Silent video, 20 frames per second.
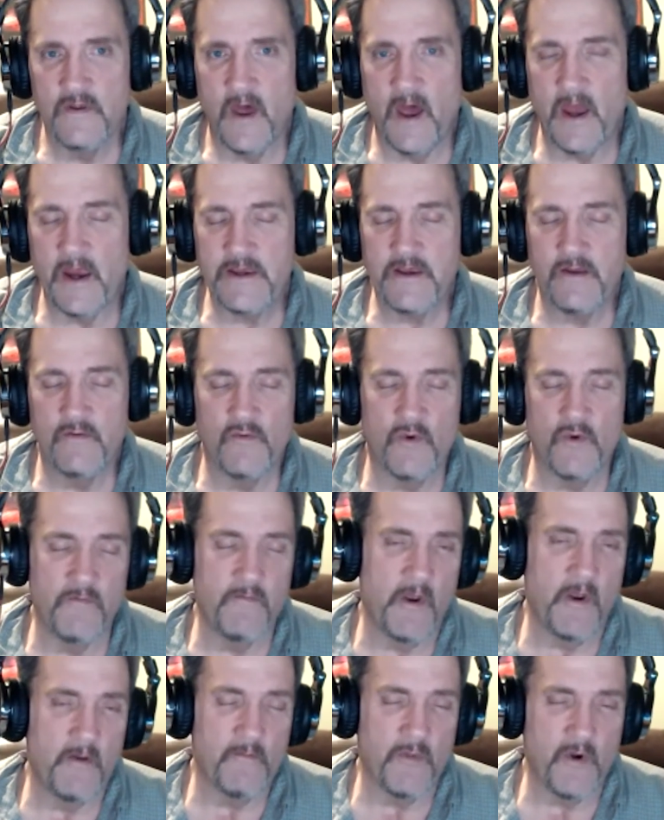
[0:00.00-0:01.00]
I can
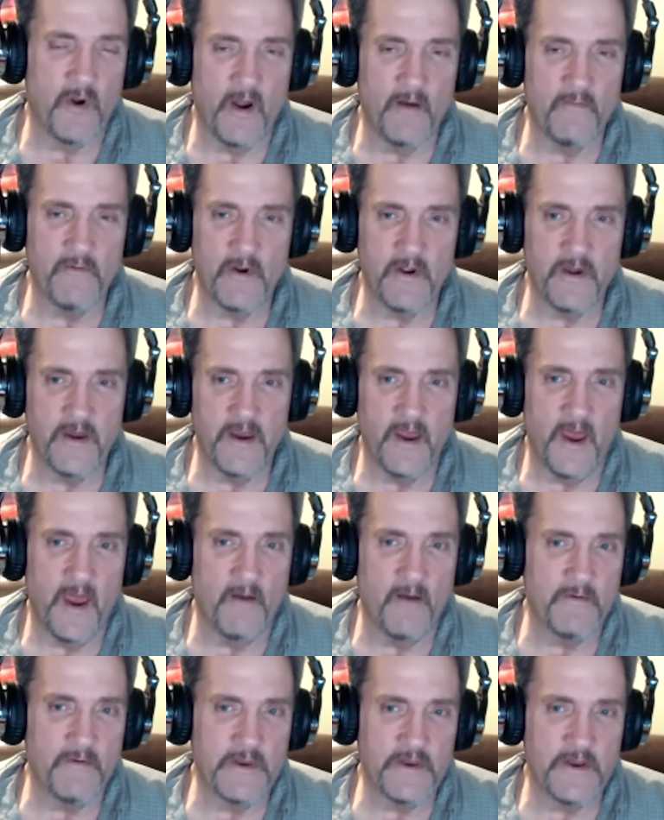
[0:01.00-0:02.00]
remember
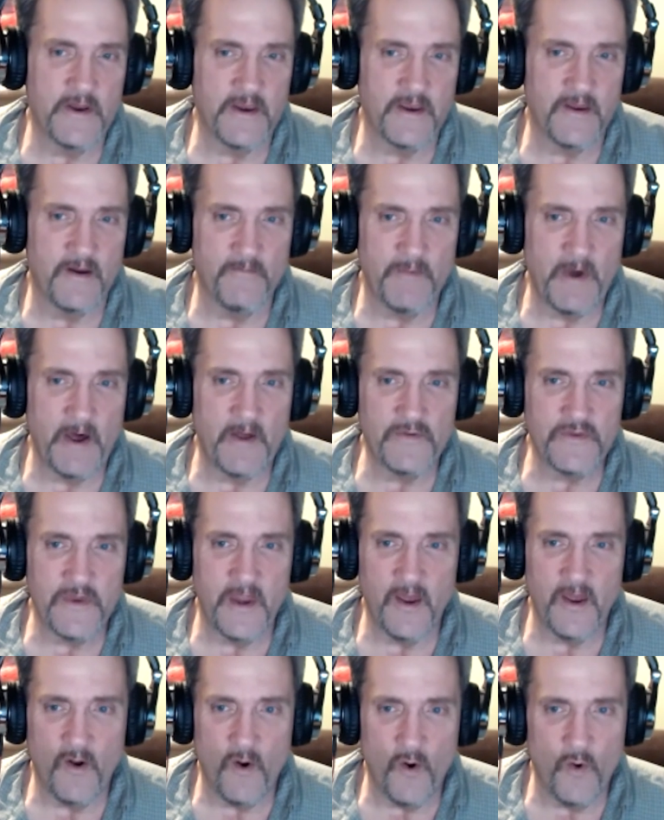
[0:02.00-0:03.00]
everything about
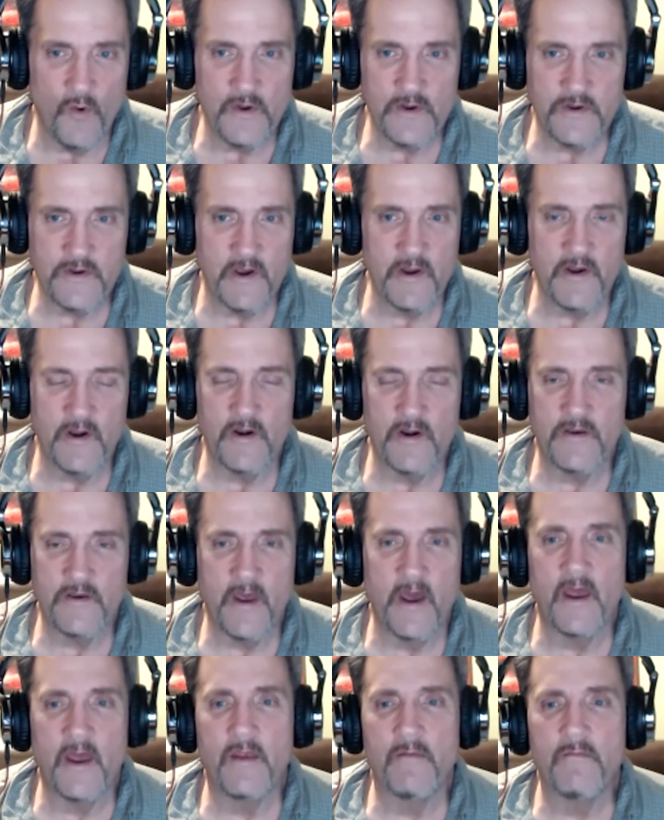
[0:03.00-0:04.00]
that whole entire
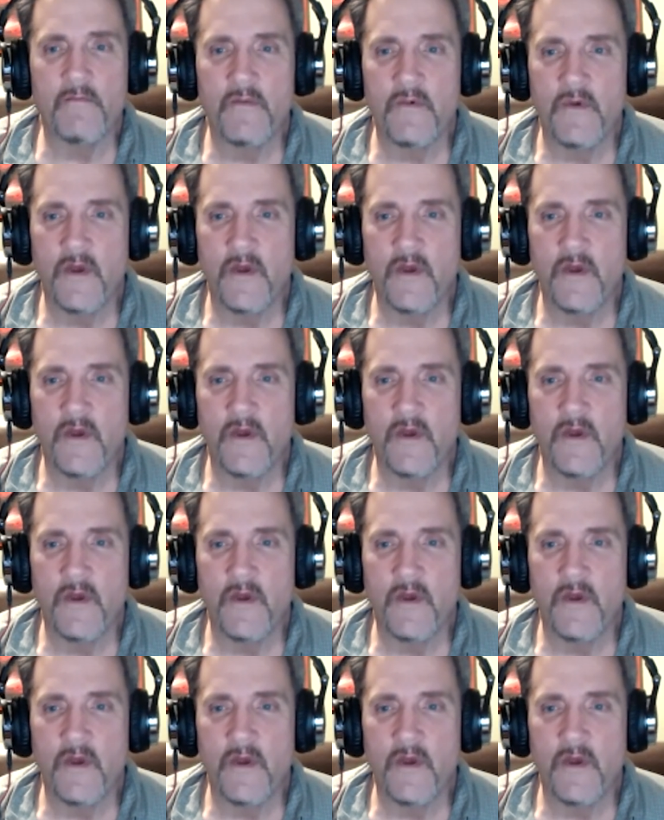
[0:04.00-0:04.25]
time.